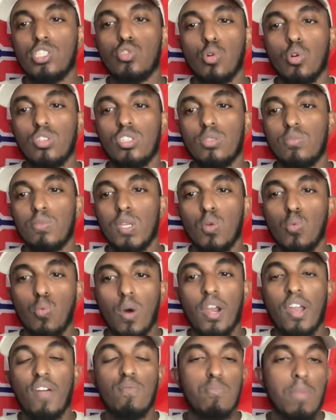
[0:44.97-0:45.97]
is going to be
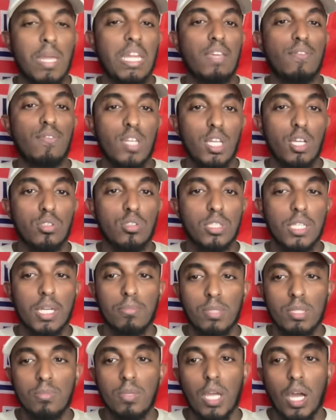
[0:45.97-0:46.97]
one of many videos that
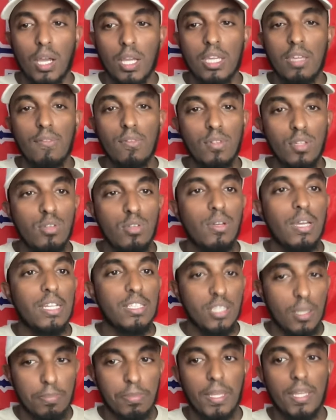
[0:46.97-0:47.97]
I'm going to be giving you
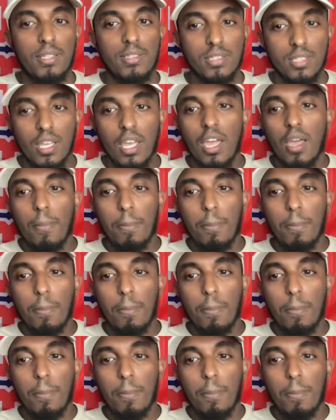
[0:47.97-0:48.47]
guys updates.